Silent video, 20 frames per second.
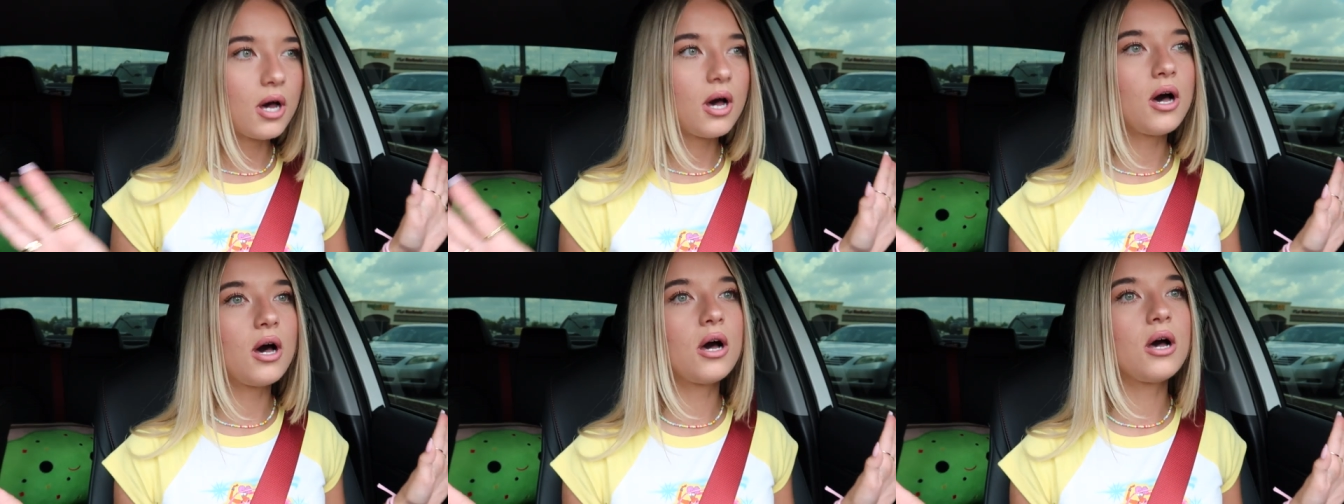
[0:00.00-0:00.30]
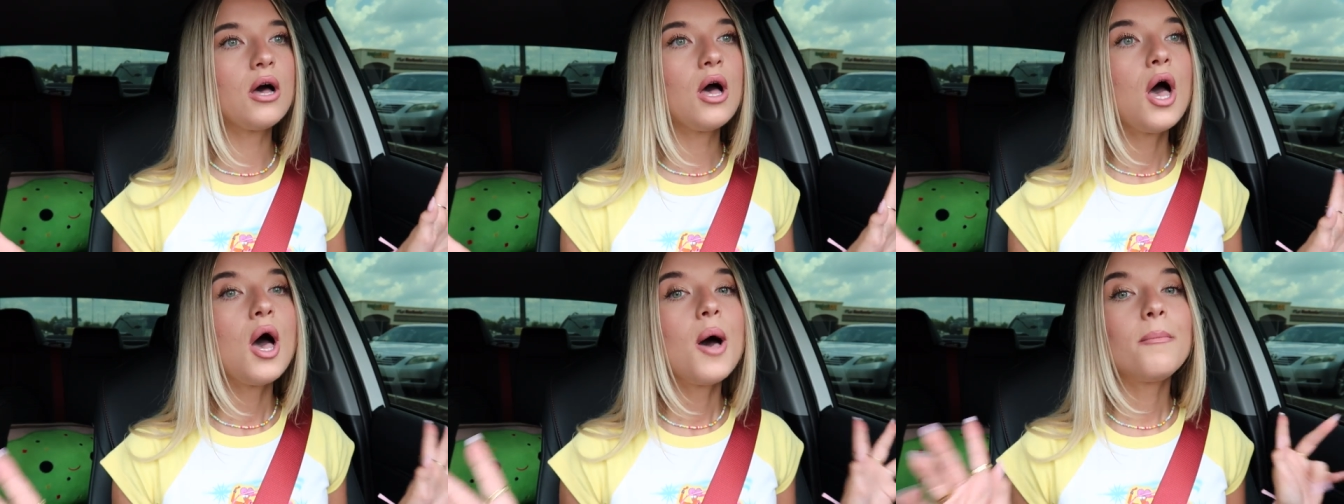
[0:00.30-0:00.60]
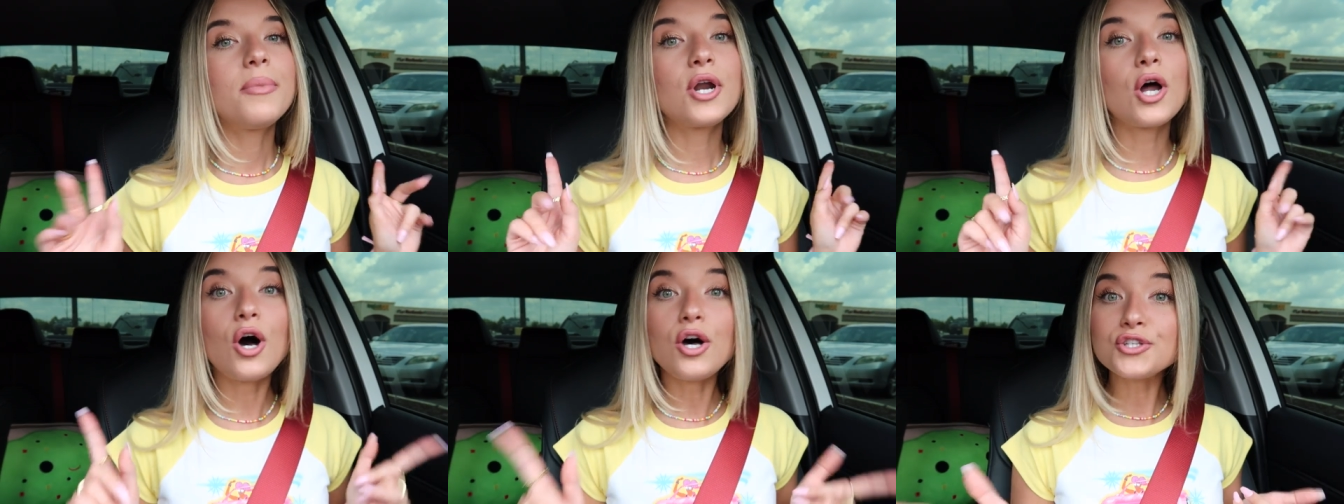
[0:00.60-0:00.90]
Oh,
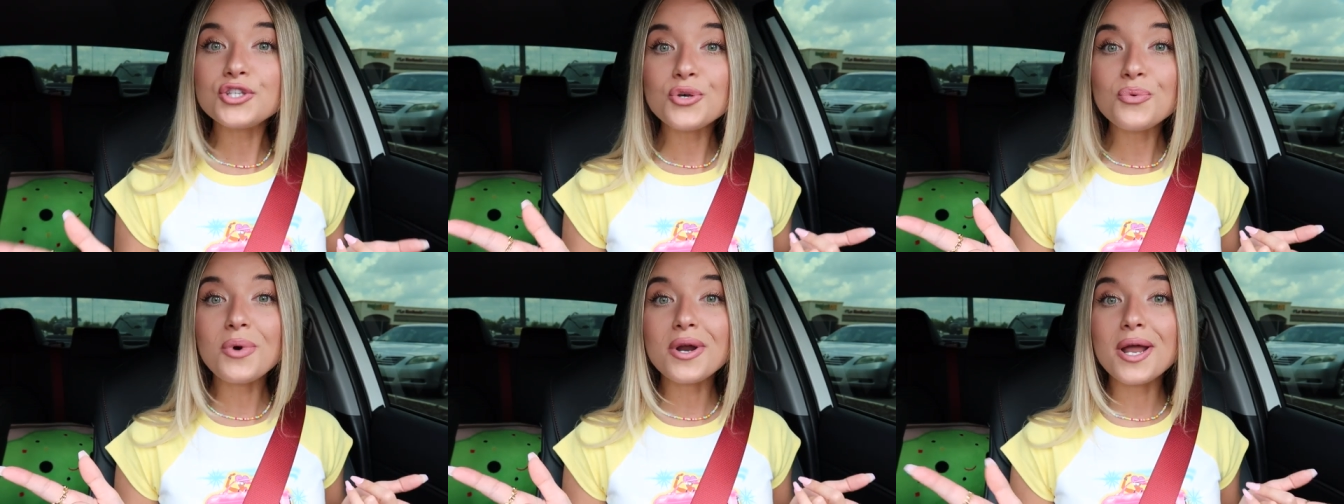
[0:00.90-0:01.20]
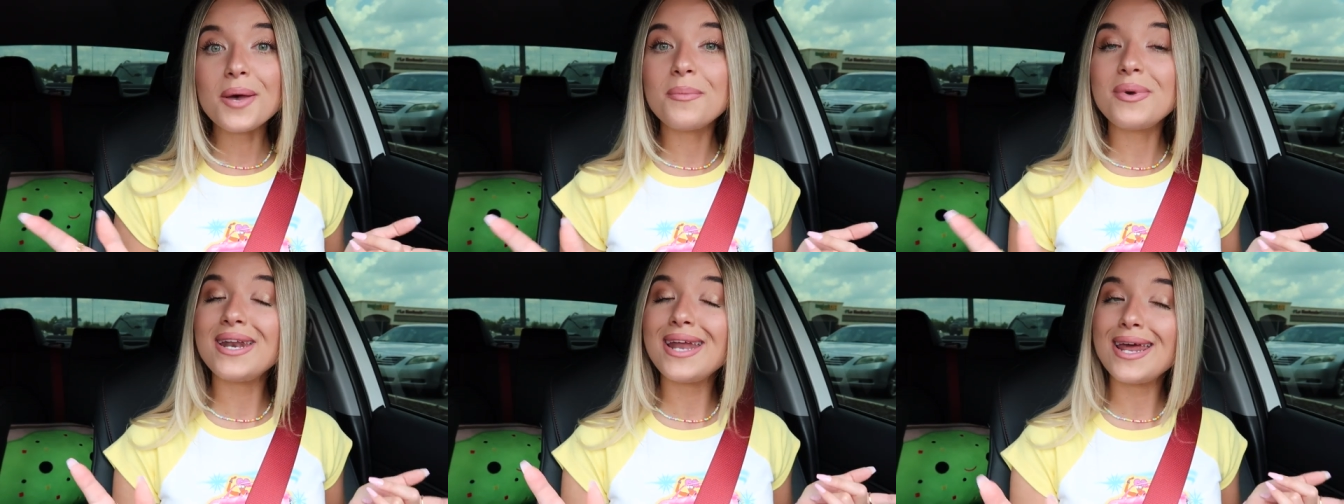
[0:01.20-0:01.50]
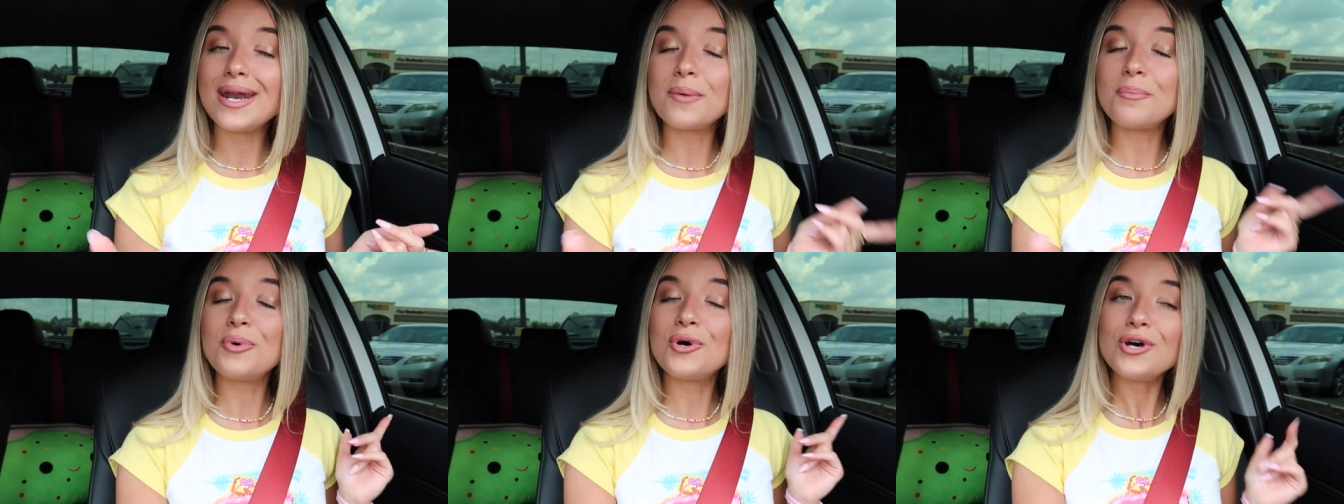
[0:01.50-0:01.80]
but I also want a
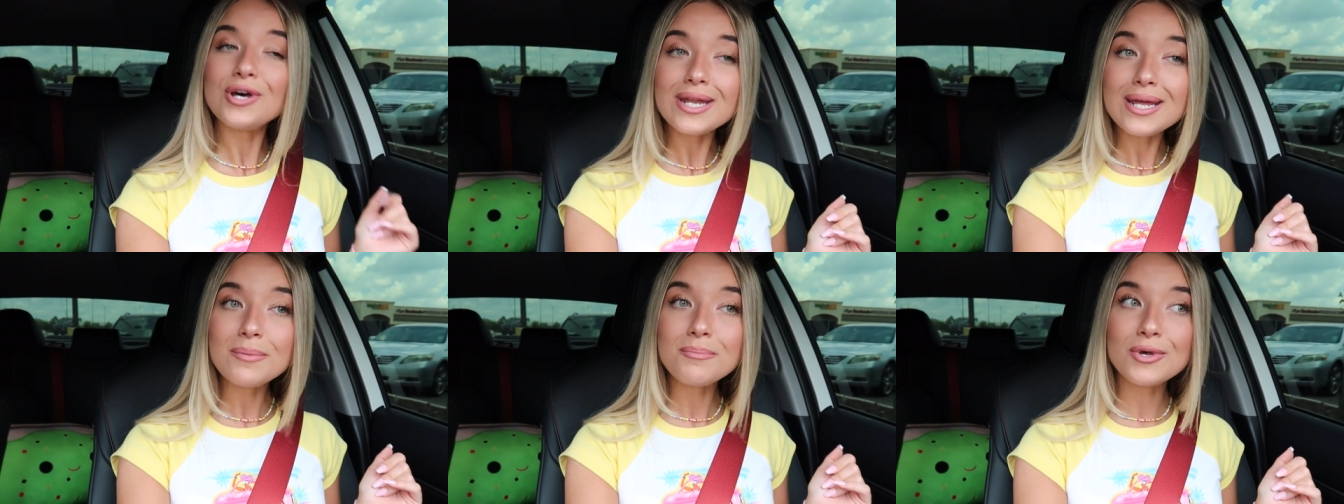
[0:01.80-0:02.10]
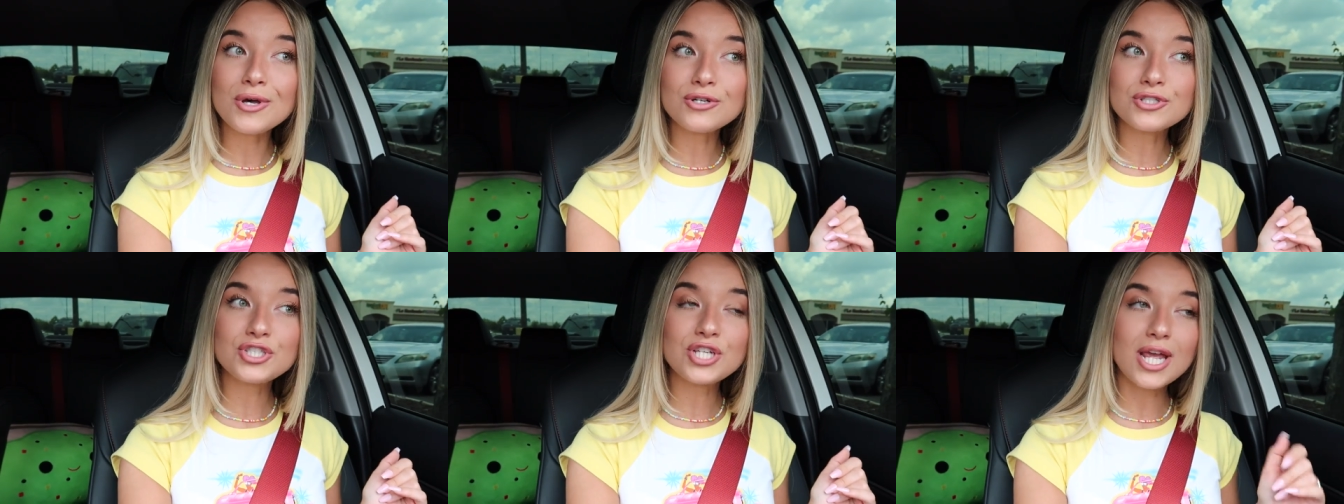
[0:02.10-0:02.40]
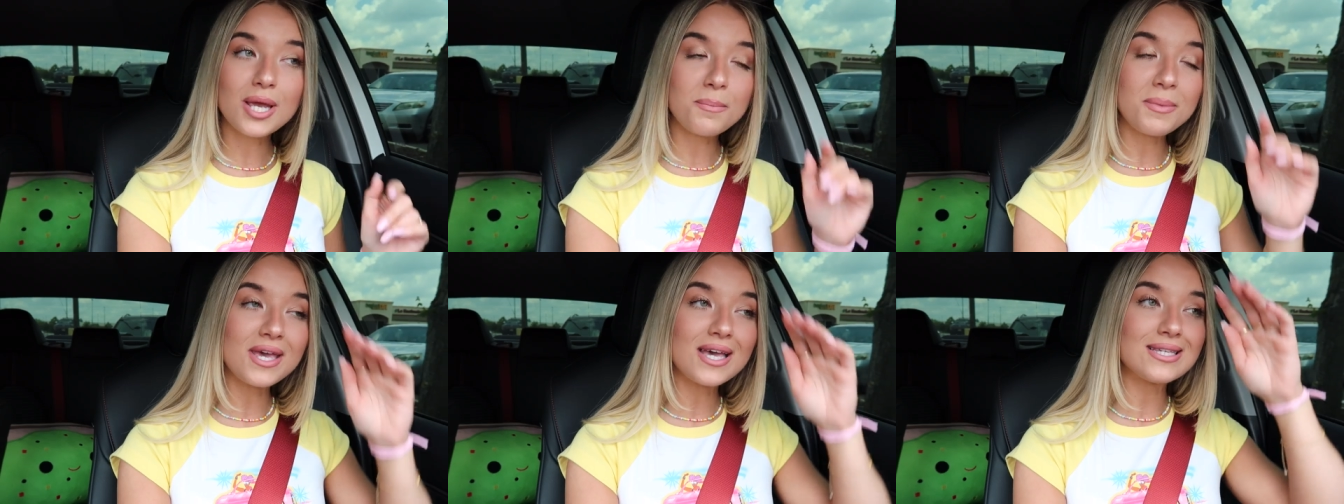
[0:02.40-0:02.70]
banana pudding
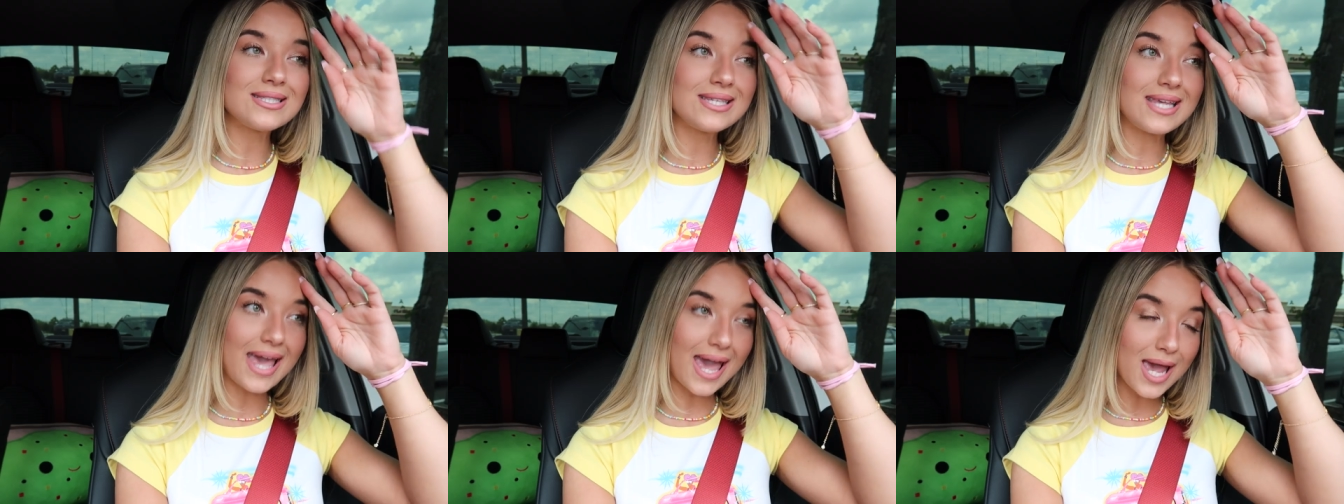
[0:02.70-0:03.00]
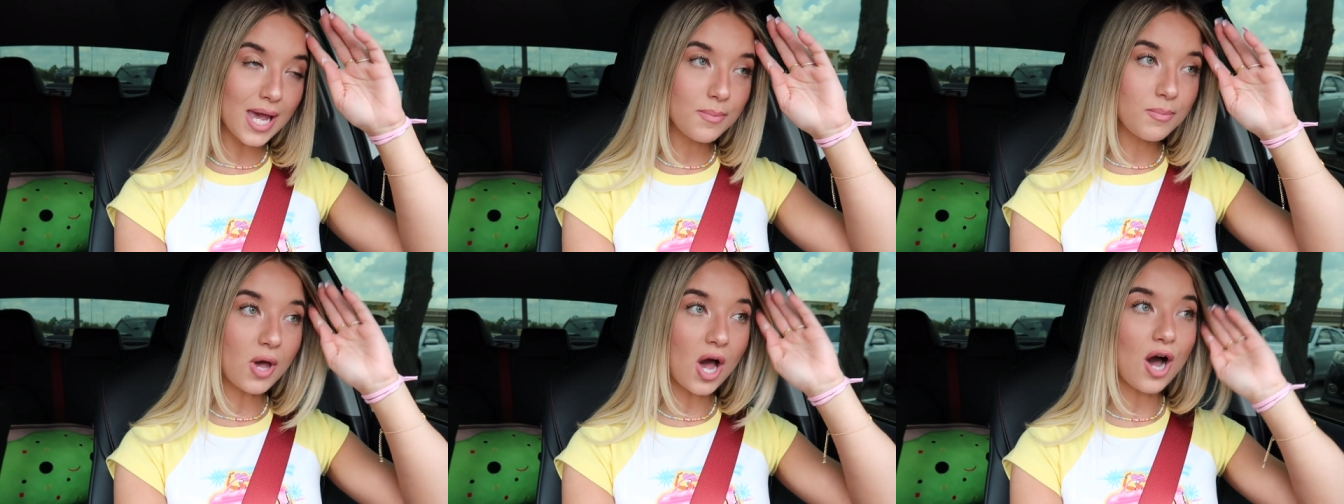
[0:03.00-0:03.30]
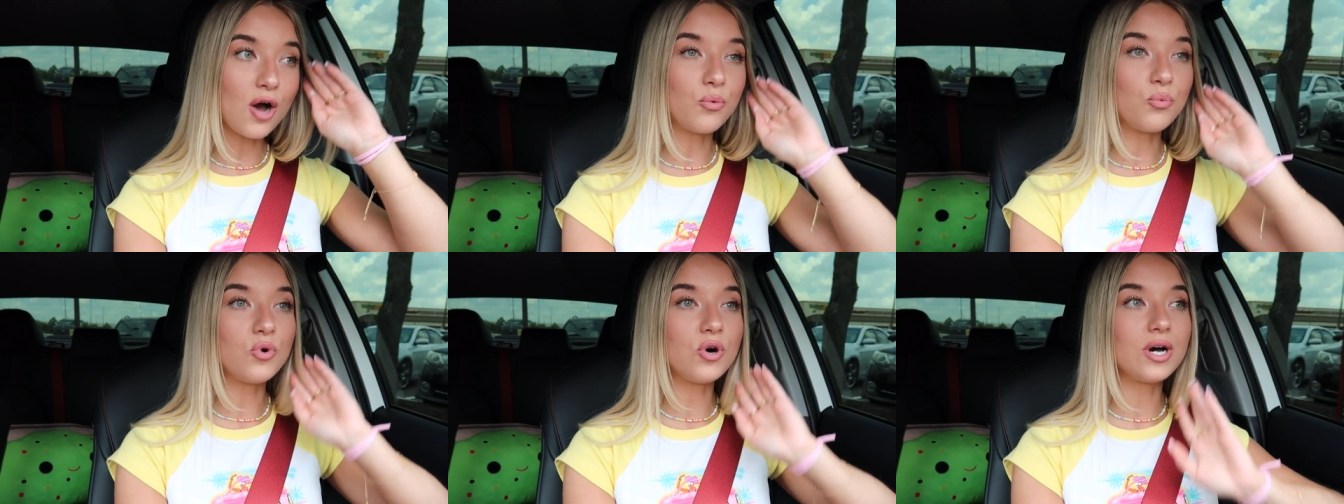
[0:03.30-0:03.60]
milkshake because Gabe
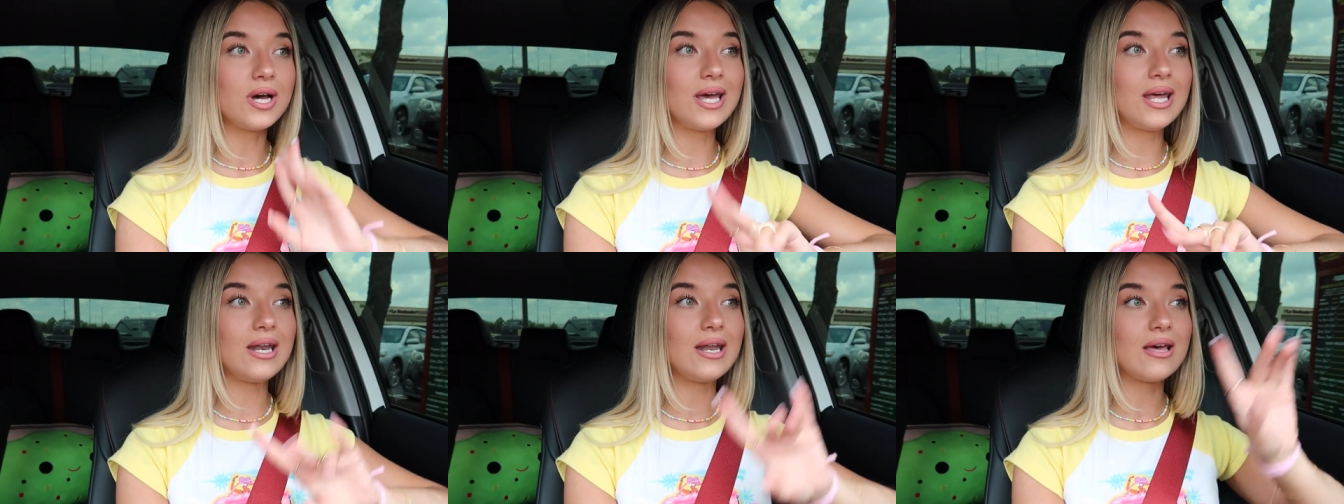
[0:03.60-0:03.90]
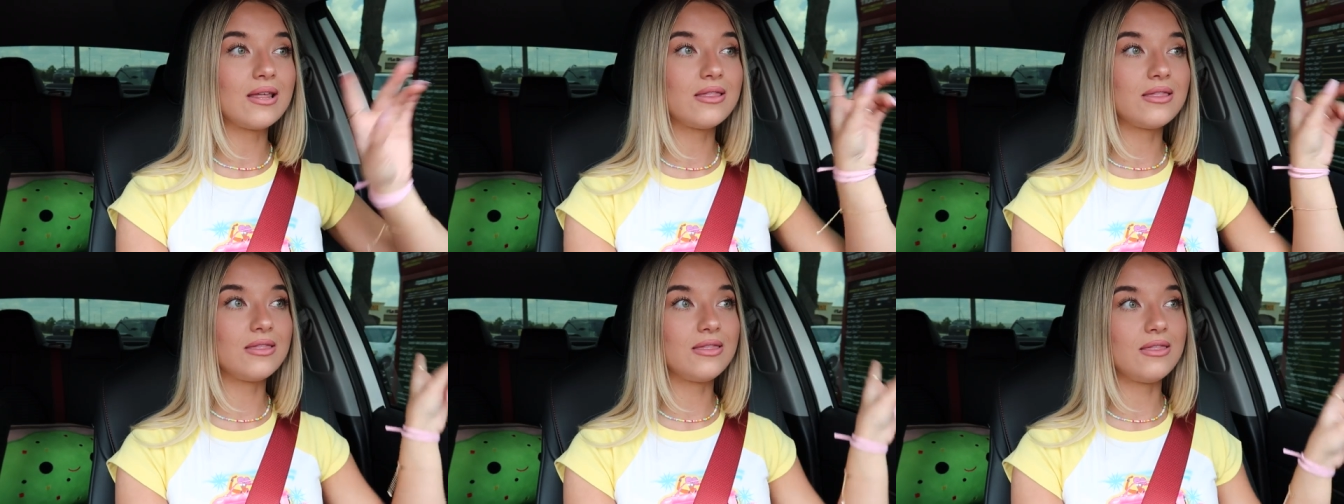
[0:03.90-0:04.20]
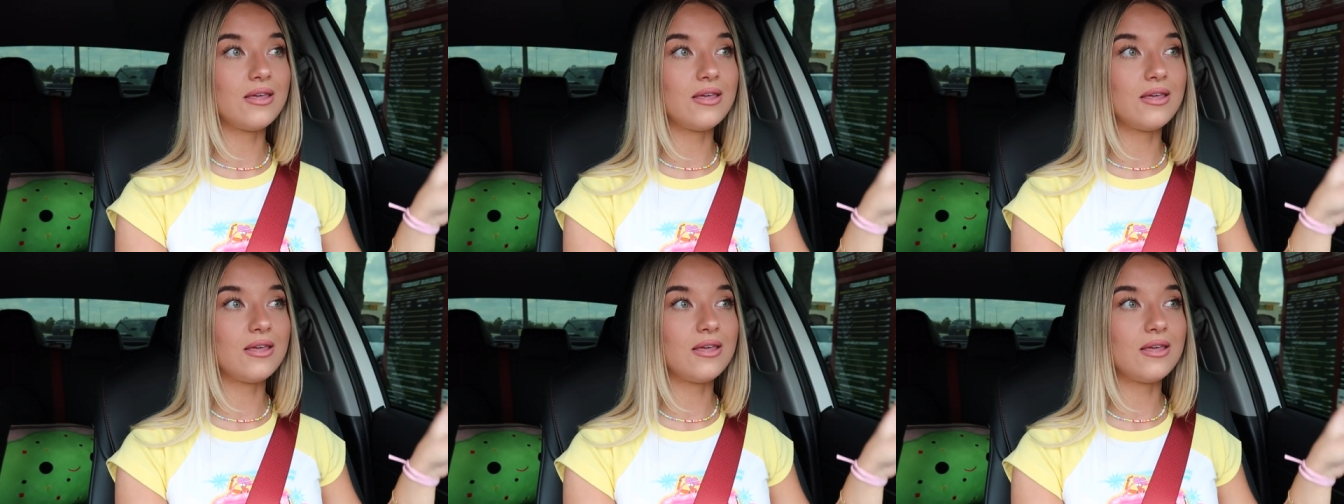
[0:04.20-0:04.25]
got one